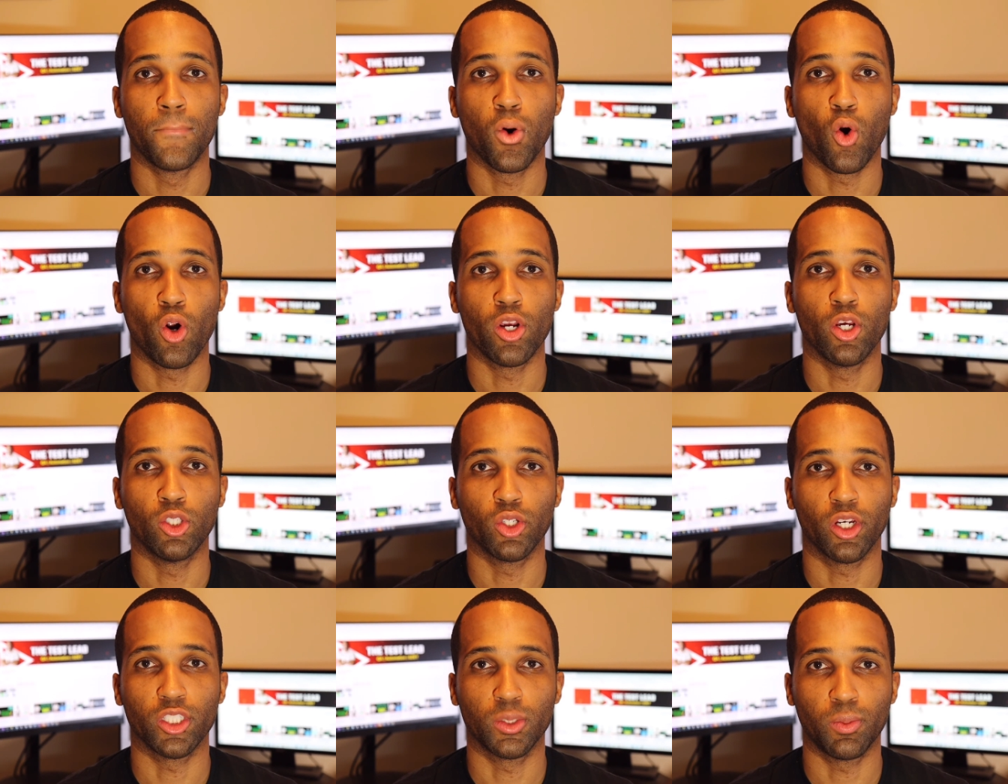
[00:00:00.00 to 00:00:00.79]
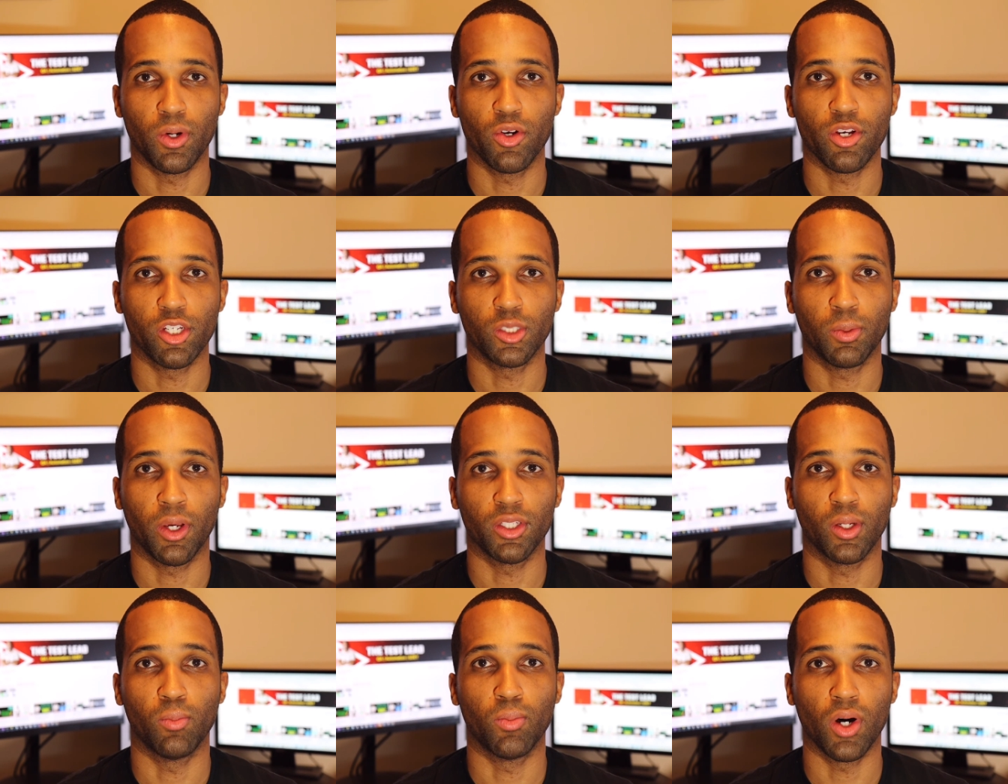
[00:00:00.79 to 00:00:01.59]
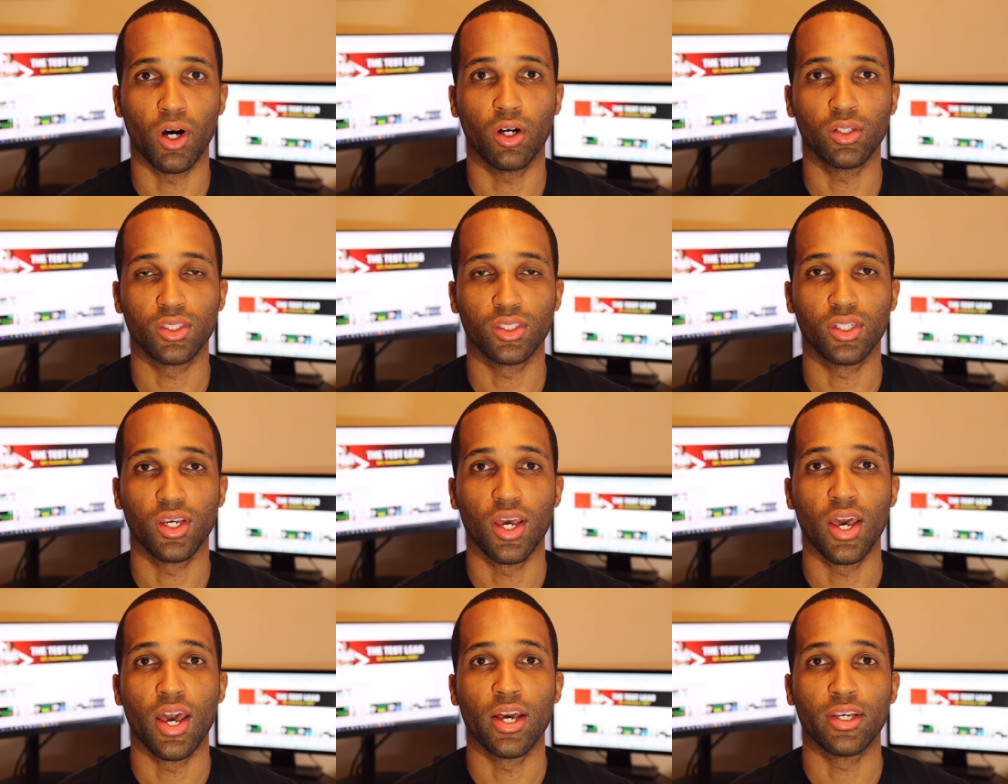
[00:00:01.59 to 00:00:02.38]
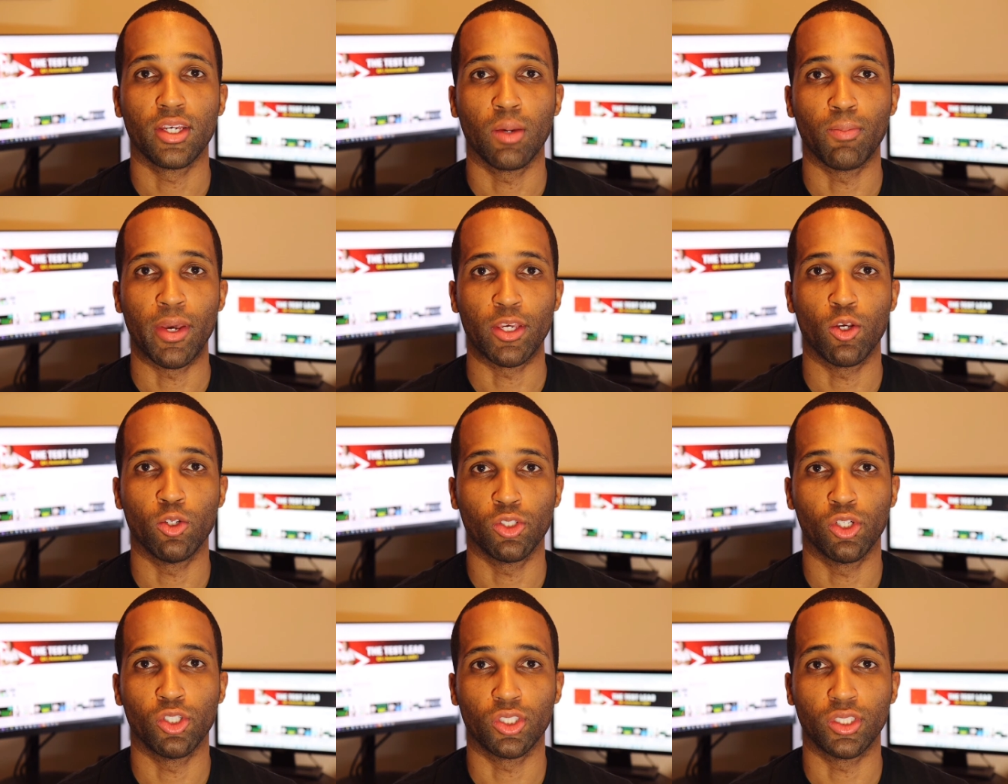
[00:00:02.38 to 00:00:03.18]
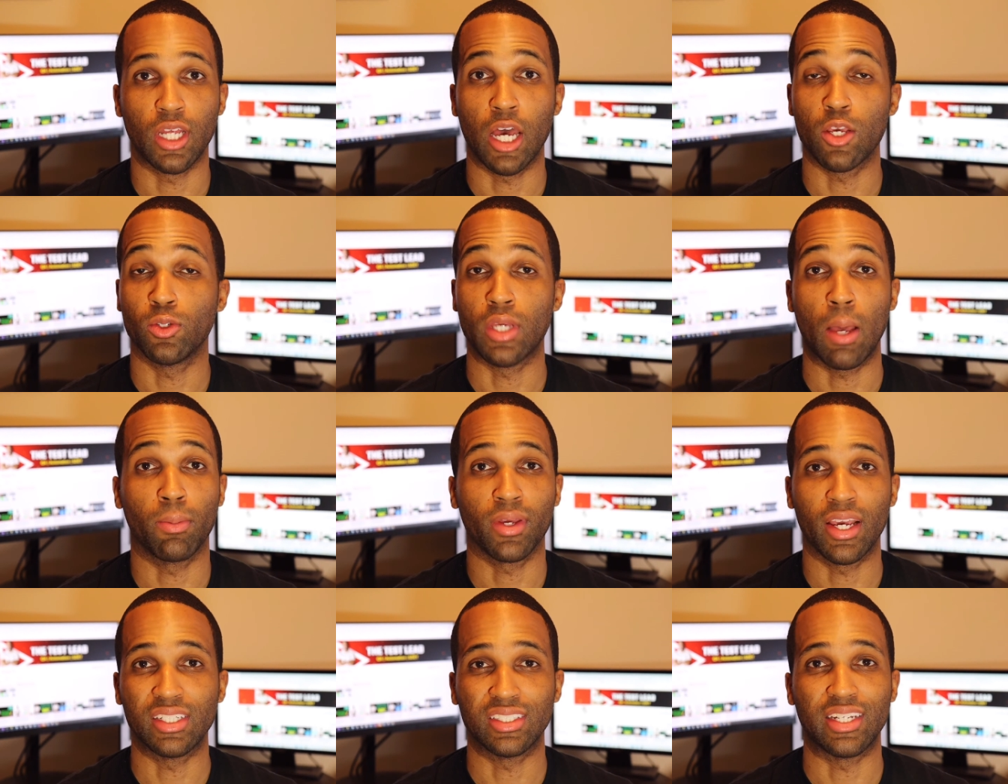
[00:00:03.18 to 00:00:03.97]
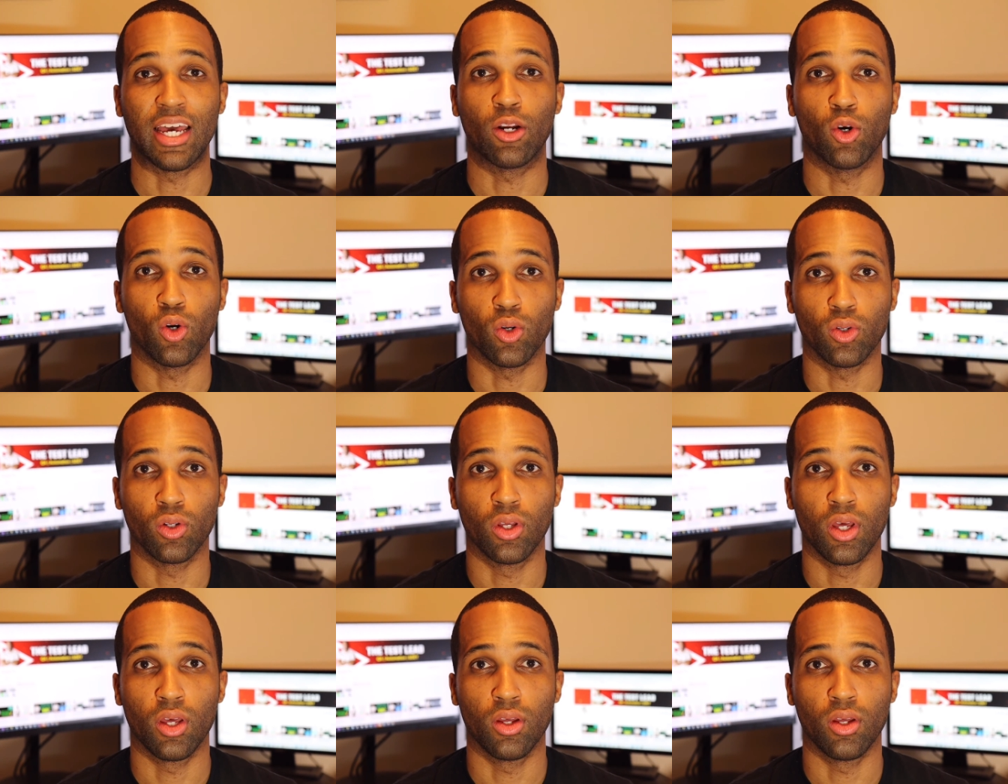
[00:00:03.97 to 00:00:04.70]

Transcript: Poor user experience because of bugs can make users not use the application at all.